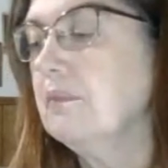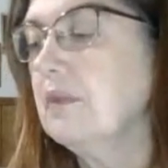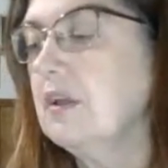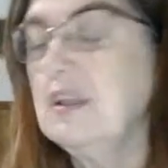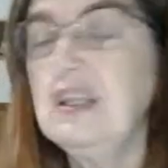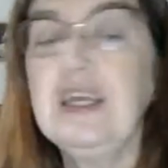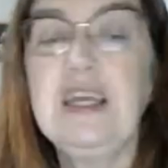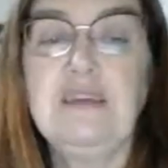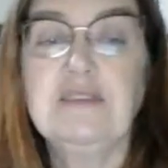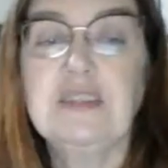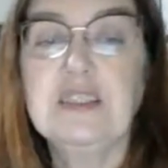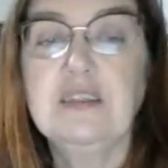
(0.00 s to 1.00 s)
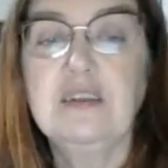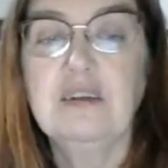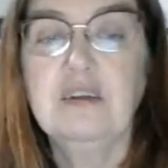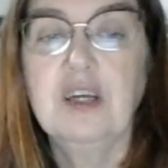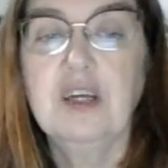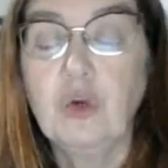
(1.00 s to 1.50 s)
Leaves.
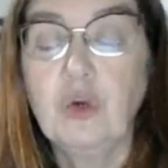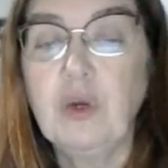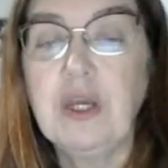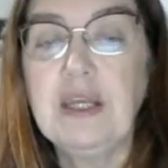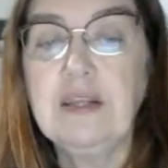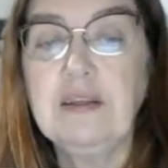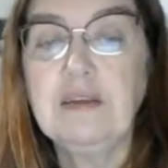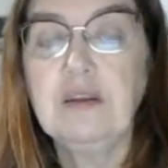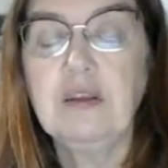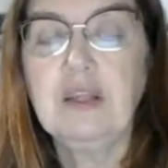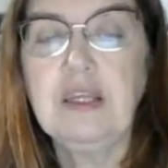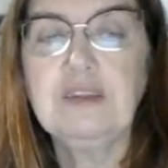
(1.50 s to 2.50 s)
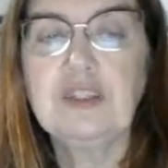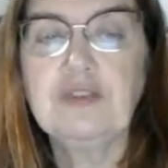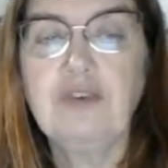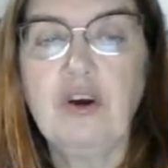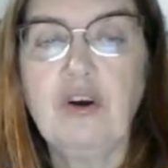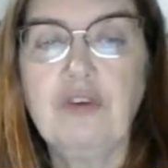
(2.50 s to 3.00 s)
When leaves
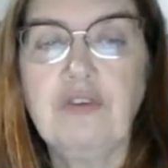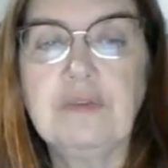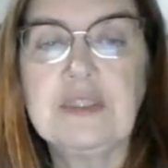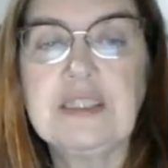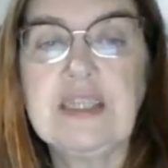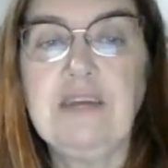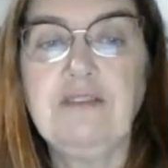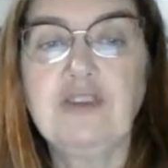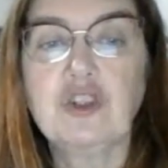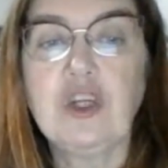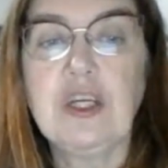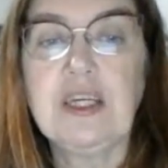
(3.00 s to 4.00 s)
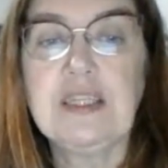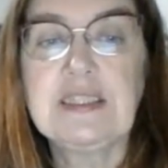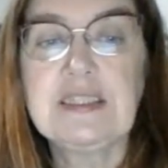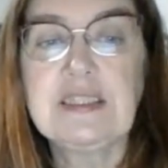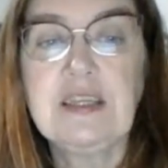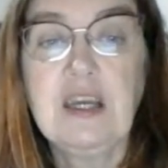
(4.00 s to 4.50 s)
fall from the safe
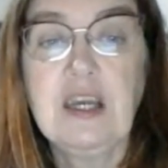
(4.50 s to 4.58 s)
trees,